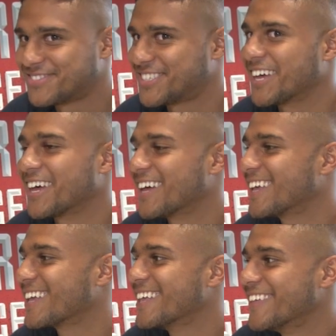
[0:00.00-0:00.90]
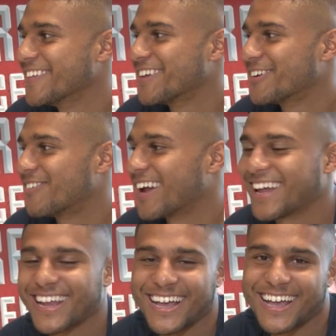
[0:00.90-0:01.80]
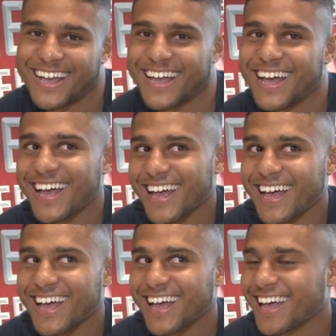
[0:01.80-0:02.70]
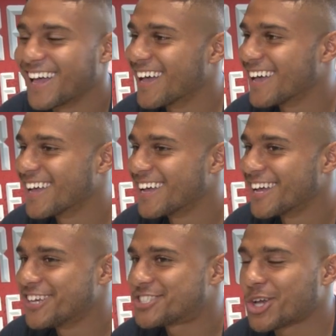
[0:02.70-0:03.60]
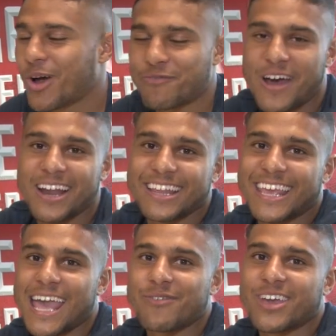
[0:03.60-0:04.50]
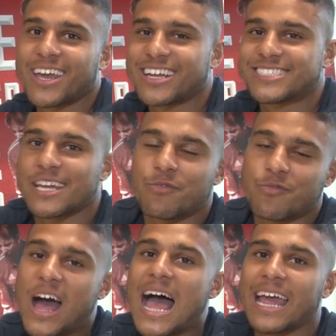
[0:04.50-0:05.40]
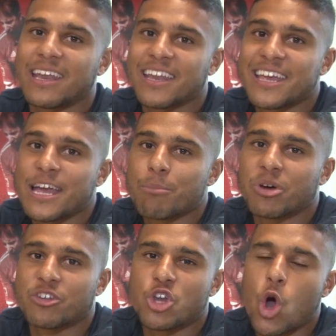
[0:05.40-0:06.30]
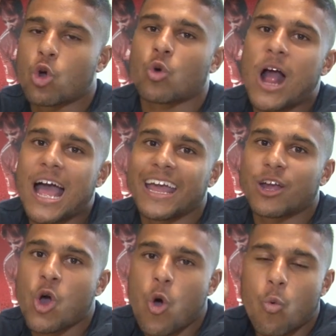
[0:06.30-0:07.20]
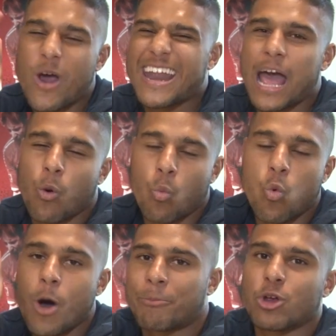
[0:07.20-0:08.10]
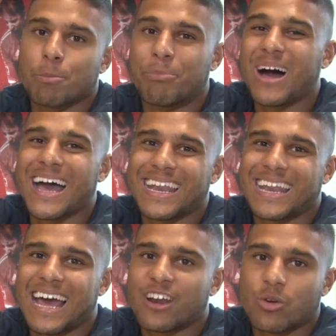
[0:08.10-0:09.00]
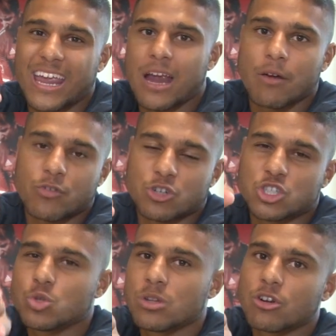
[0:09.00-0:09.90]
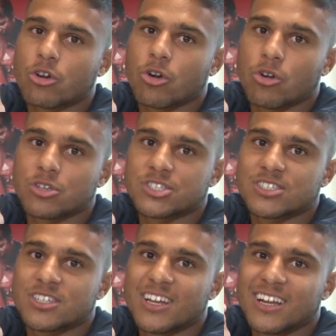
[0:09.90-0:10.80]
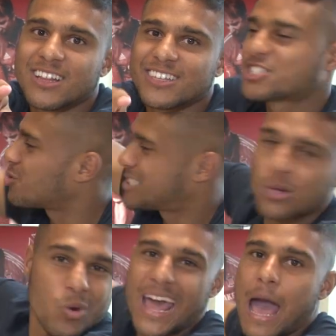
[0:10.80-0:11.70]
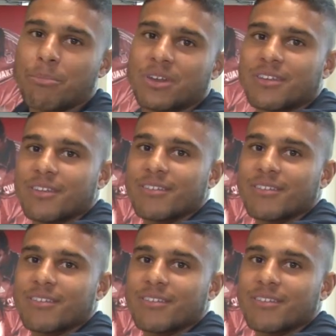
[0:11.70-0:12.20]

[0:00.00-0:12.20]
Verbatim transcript: Duh. Right? Uh, so I finally gave in. I said, fine, but no crying when I whoop your butt. I don't care if you're two little girls. Let's go see what happened.